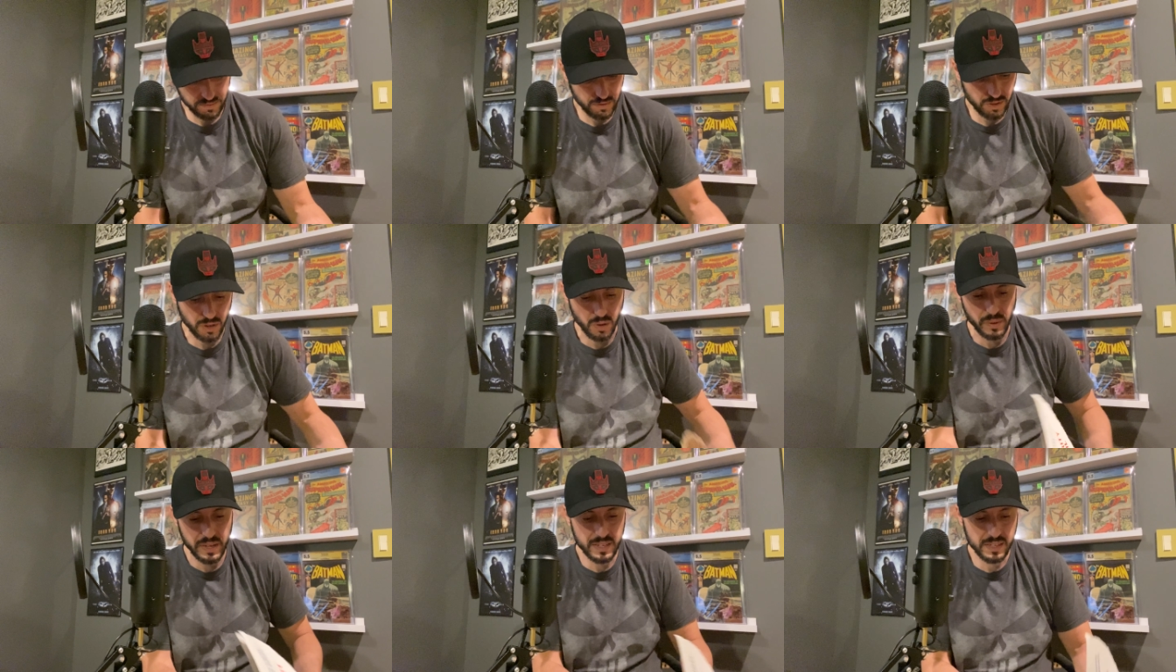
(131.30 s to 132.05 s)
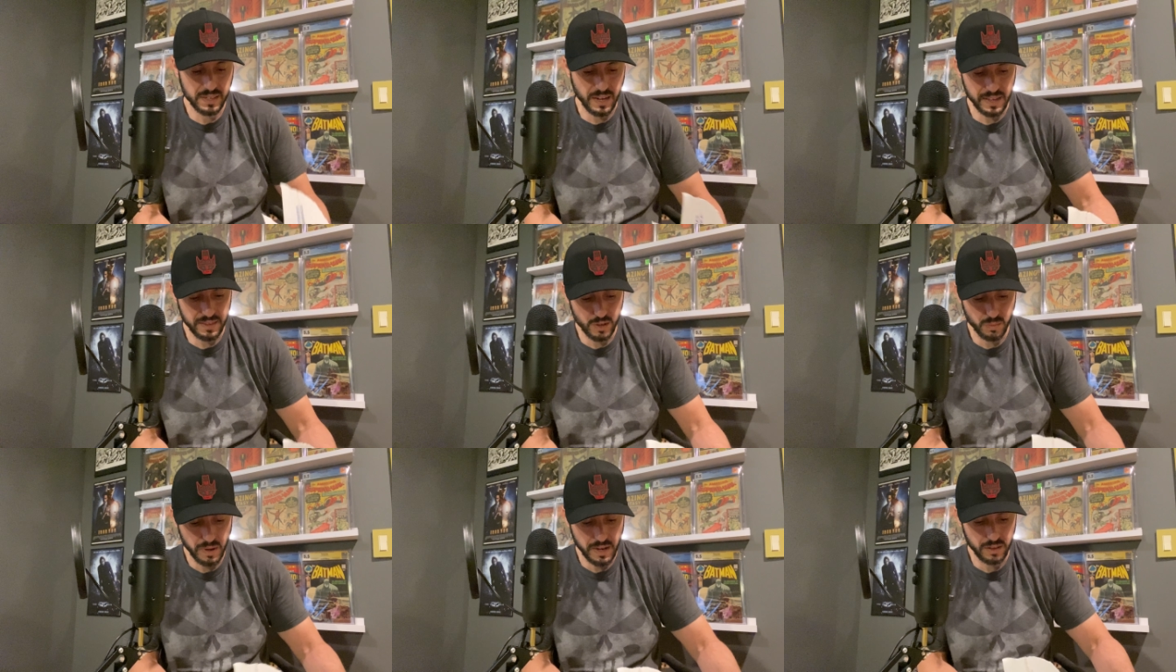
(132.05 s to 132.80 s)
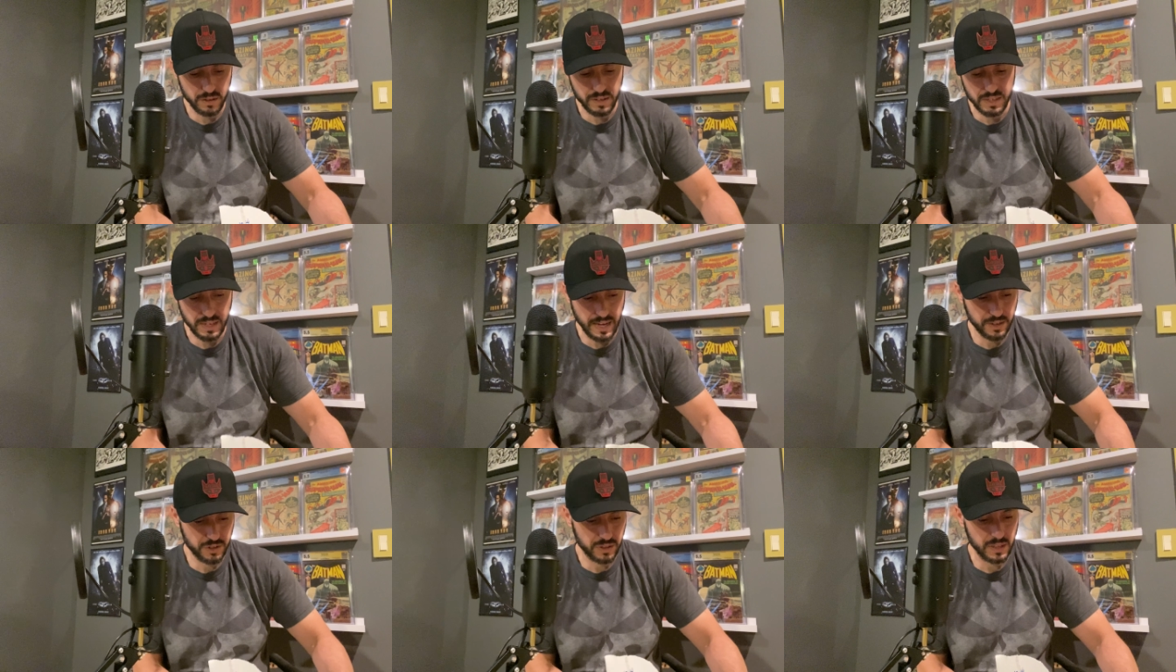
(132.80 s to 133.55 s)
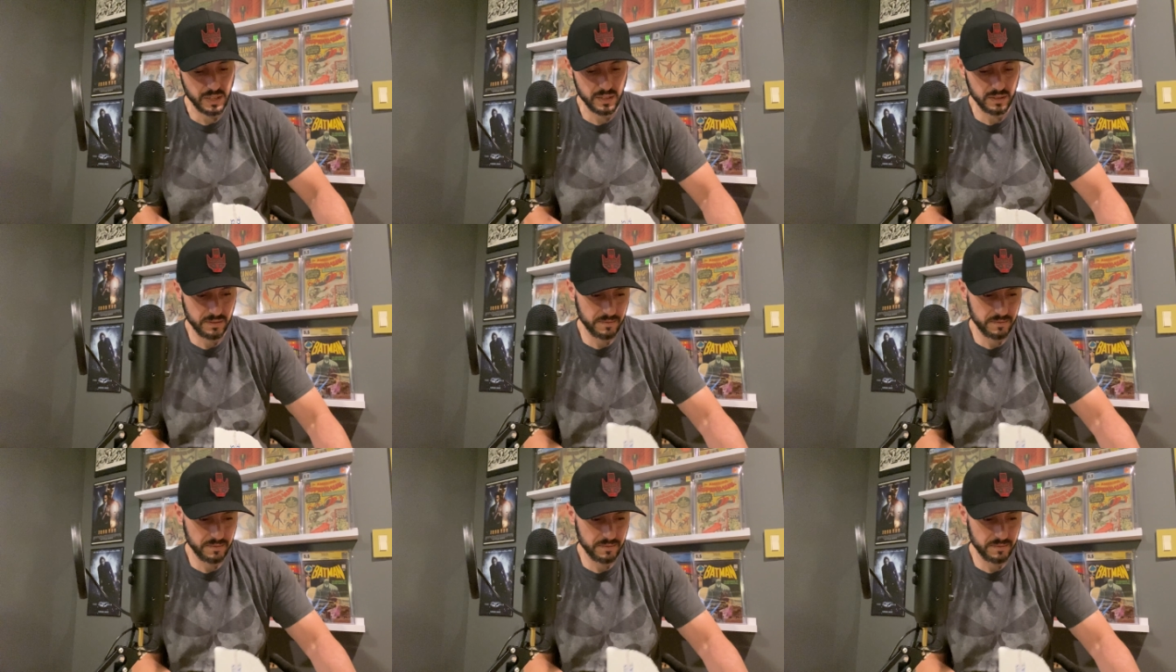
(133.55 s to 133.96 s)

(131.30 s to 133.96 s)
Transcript: So inside this mailer is actually